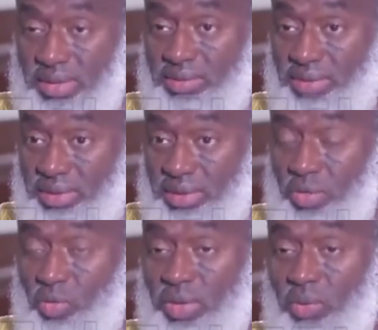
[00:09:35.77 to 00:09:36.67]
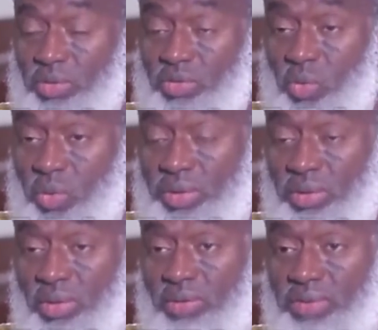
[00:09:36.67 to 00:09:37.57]
cattle rustling that was
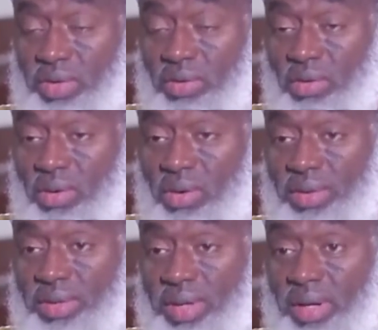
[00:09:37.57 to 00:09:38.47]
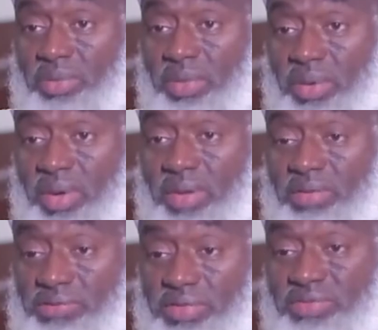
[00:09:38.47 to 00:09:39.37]
going on for a long time, they are
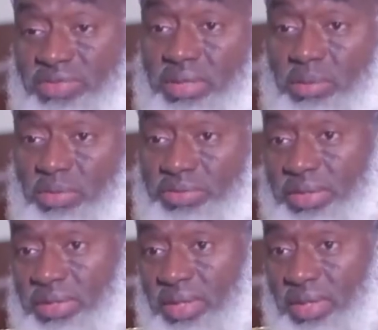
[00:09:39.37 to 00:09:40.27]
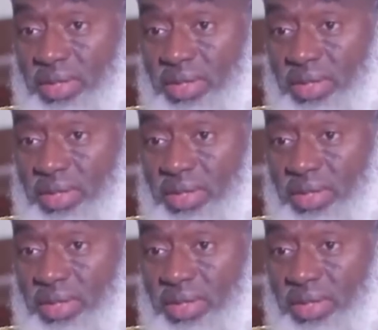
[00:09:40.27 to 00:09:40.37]
the first victim of it.